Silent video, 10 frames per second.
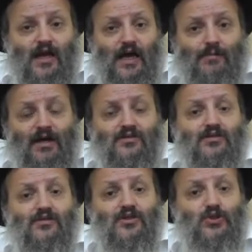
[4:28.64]
about
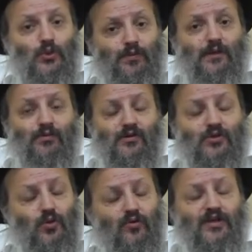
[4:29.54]
two people,
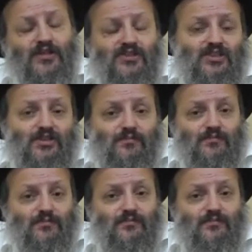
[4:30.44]
two great Hasidim.